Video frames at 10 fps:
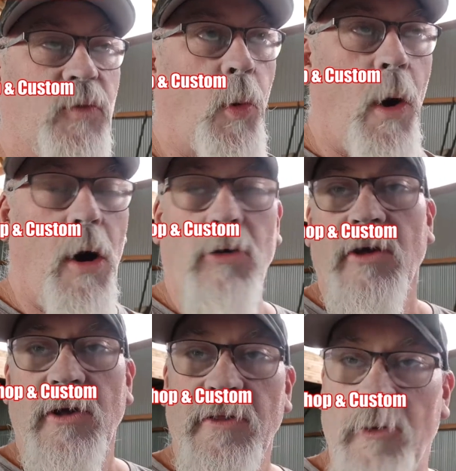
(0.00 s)
for a while.
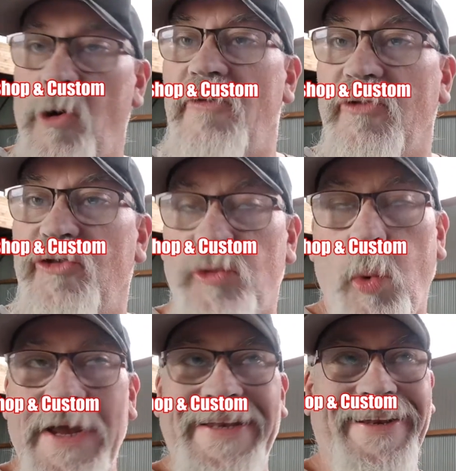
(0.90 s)
They're over in
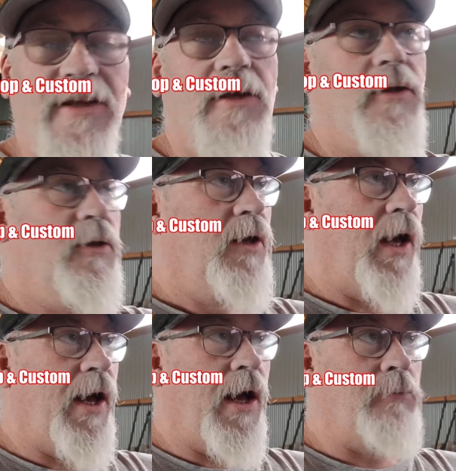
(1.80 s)
Sweden.
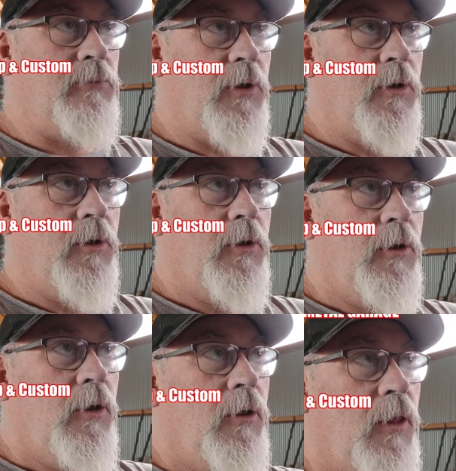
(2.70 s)
Um,
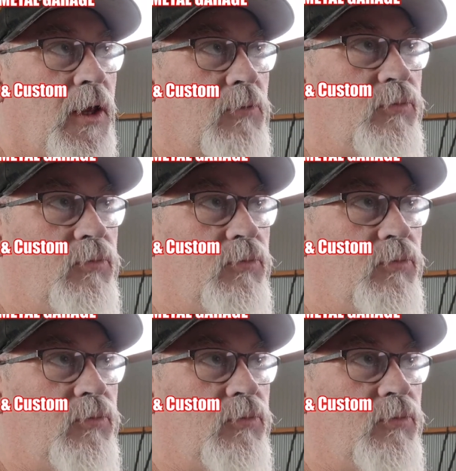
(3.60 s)
a,